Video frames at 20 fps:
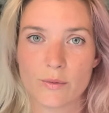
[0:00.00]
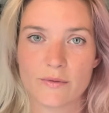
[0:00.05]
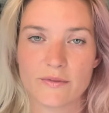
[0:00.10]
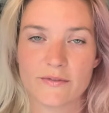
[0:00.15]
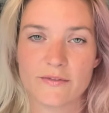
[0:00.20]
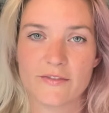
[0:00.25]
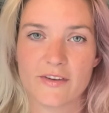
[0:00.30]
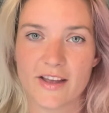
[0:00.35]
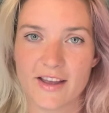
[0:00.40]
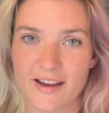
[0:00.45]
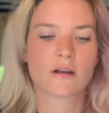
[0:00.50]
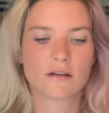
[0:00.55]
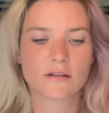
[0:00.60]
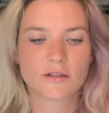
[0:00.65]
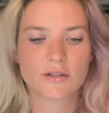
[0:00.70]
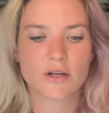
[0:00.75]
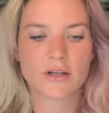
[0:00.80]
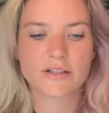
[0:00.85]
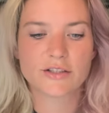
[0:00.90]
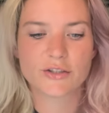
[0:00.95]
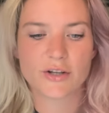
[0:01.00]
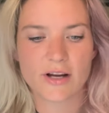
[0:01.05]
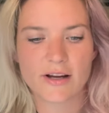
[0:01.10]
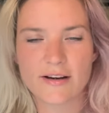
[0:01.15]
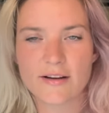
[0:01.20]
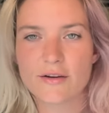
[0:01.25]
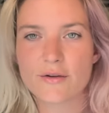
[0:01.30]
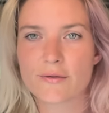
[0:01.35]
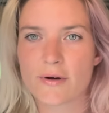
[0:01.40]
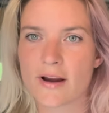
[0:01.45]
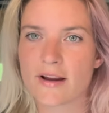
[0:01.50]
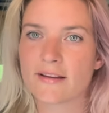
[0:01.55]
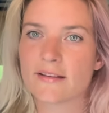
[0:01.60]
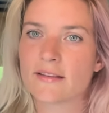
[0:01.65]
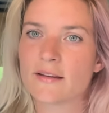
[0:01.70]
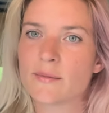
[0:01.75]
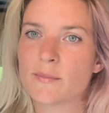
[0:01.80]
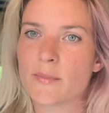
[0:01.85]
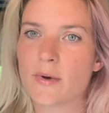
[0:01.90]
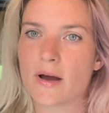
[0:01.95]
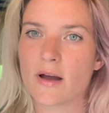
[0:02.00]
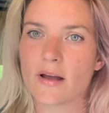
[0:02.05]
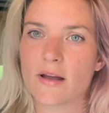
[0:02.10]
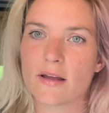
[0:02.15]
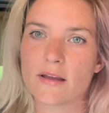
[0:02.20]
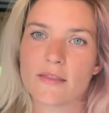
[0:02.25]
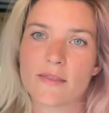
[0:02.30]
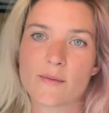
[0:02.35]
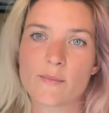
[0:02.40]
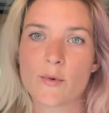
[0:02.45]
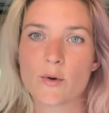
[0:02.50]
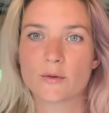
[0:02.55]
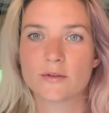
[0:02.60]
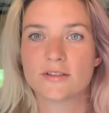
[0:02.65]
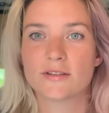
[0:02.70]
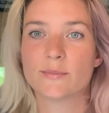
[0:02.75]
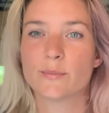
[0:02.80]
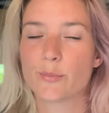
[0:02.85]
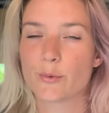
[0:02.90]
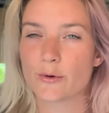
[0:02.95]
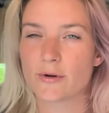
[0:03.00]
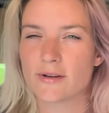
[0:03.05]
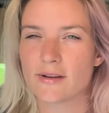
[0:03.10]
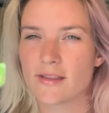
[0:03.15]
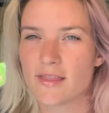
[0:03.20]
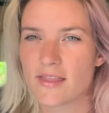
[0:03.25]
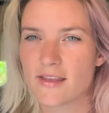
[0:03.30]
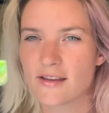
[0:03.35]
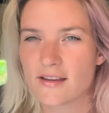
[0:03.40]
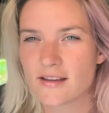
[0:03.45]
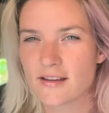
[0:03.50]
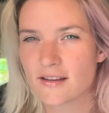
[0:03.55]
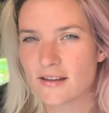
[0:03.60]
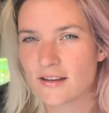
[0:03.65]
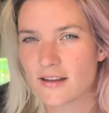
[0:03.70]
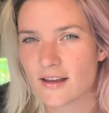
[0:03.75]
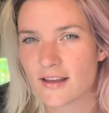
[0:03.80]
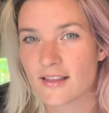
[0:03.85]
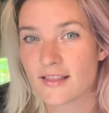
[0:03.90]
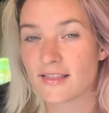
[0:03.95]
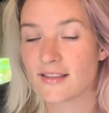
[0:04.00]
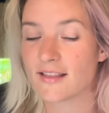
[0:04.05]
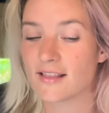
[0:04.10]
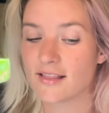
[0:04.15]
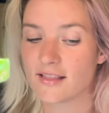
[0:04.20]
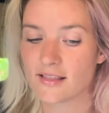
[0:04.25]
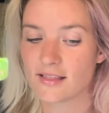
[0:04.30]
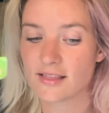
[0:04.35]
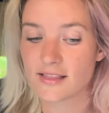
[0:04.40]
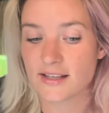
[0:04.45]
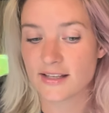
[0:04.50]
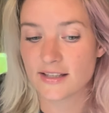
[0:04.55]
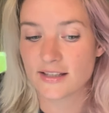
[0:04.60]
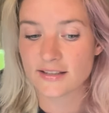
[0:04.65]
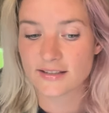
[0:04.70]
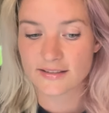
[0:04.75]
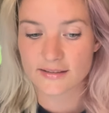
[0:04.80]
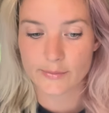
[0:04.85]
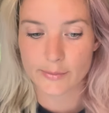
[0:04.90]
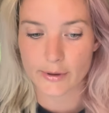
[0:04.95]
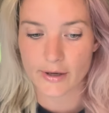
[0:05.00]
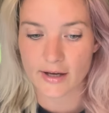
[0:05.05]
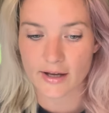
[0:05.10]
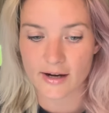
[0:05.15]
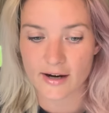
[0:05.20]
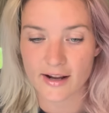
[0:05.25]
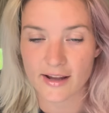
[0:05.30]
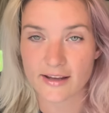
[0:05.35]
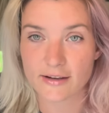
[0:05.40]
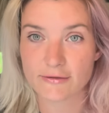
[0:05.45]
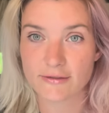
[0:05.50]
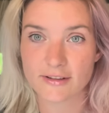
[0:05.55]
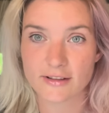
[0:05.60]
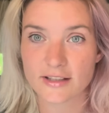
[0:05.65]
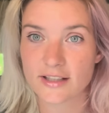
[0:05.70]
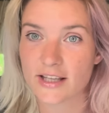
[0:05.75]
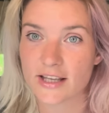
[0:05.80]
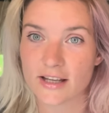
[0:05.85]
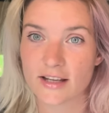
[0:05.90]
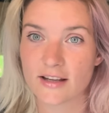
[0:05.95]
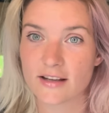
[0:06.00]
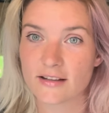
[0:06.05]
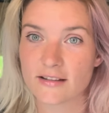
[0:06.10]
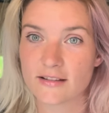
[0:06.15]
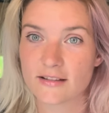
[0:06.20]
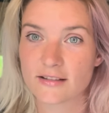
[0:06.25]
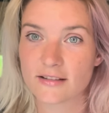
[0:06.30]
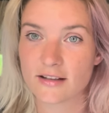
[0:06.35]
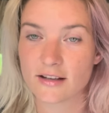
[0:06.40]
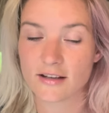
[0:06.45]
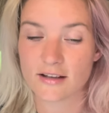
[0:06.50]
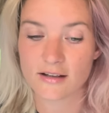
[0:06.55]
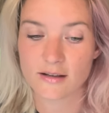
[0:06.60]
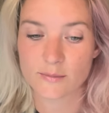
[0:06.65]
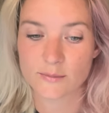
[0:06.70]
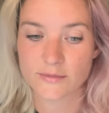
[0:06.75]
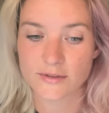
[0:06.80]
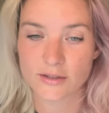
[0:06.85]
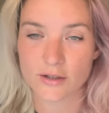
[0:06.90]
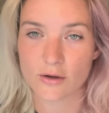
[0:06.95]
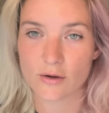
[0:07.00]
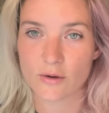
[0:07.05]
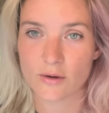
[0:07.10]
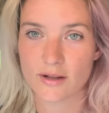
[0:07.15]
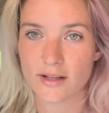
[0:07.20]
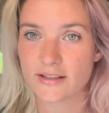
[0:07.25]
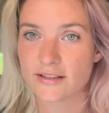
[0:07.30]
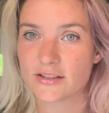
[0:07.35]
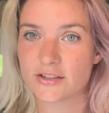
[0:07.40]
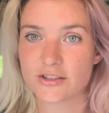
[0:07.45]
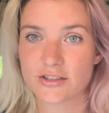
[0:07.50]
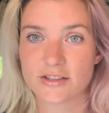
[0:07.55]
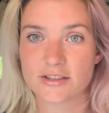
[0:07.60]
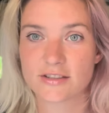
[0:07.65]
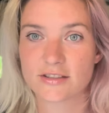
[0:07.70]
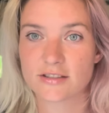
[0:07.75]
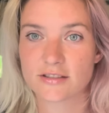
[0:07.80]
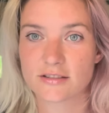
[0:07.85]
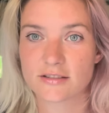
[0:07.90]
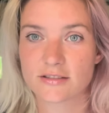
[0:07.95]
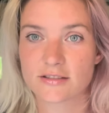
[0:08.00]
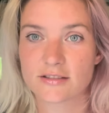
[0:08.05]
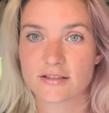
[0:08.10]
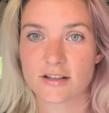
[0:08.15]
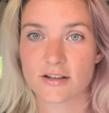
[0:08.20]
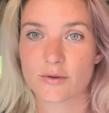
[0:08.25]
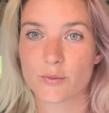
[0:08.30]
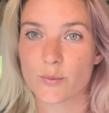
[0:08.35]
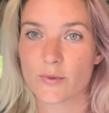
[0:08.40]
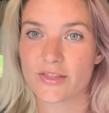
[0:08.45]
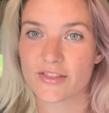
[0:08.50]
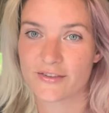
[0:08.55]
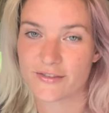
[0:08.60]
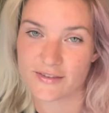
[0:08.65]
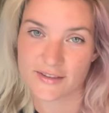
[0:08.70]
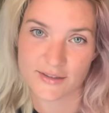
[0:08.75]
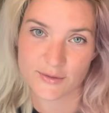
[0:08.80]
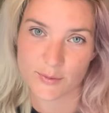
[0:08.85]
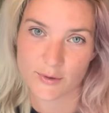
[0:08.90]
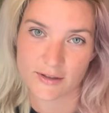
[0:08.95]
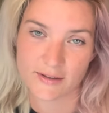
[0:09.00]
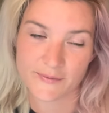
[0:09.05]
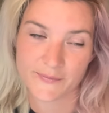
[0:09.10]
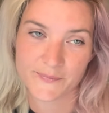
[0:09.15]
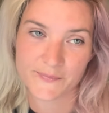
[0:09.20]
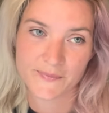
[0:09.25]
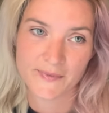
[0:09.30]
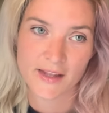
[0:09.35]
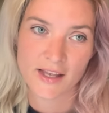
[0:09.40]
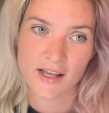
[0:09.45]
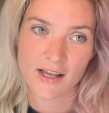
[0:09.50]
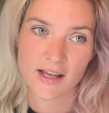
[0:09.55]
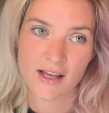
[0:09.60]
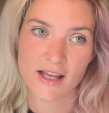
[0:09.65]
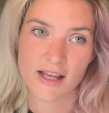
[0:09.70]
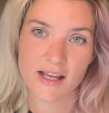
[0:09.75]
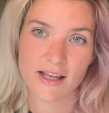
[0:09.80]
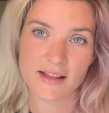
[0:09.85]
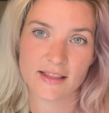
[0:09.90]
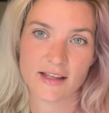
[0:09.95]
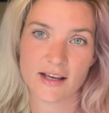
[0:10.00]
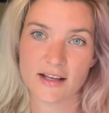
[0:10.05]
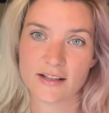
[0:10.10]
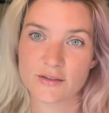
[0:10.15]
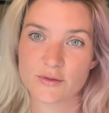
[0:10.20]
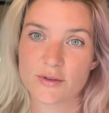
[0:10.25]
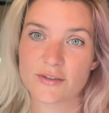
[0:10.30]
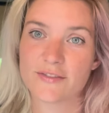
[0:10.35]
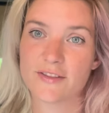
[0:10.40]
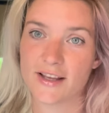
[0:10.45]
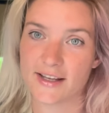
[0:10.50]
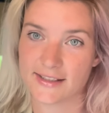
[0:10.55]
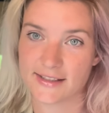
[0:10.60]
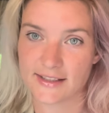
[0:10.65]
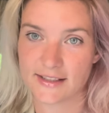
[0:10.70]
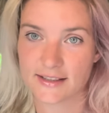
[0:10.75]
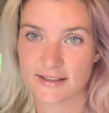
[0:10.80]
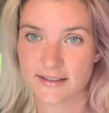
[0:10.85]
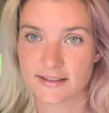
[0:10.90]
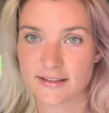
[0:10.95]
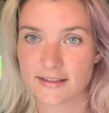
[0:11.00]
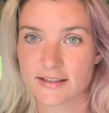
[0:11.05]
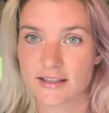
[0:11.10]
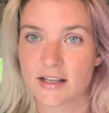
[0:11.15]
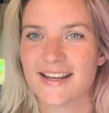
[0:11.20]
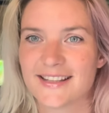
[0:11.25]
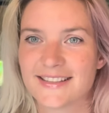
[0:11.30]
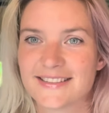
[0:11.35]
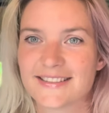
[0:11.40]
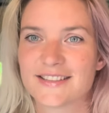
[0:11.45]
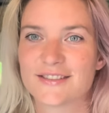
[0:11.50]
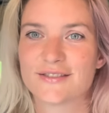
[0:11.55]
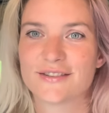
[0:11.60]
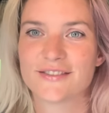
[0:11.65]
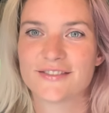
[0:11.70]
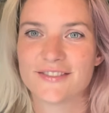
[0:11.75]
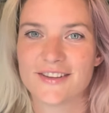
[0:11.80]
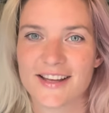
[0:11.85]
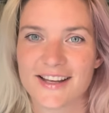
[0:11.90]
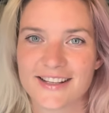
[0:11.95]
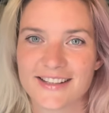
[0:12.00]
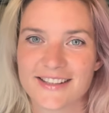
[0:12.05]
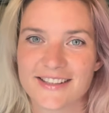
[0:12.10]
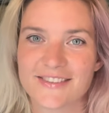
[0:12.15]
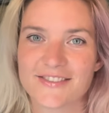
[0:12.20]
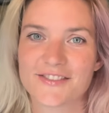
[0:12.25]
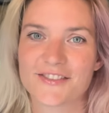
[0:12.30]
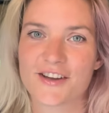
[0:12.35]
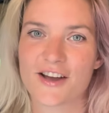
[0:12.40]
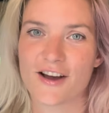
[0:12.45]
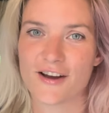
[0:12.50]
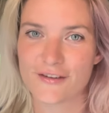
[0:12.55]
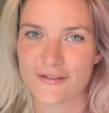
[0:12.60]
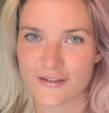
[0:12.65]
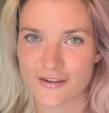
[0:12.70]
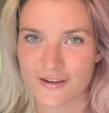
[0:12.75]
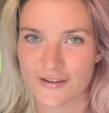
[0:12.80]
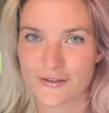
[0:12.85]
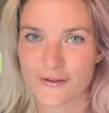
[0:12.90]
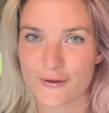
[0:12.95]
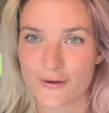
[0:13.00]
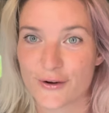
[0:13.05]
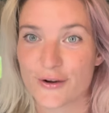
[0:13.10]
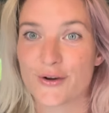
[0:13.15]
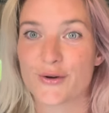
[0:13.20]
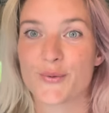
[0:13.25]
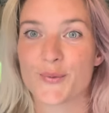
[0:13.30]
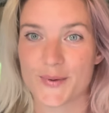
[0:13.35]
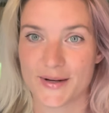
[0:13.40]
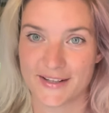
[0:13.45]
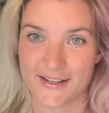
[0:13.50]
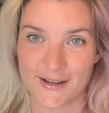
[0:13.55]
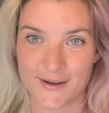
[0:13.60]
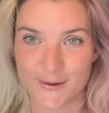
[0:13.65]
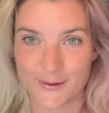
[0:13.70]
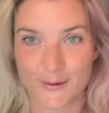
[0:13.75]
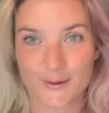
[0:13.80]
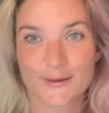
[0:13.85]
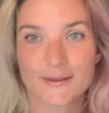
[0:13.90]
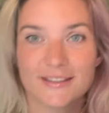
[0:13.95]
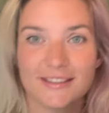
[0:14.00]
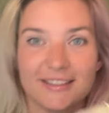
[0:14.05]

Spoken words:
van. So I try to rank them by the most important thing and the least, but I really can't. So let's just start with the first one, and that's Reflectix. It's a reflective cover for your windows.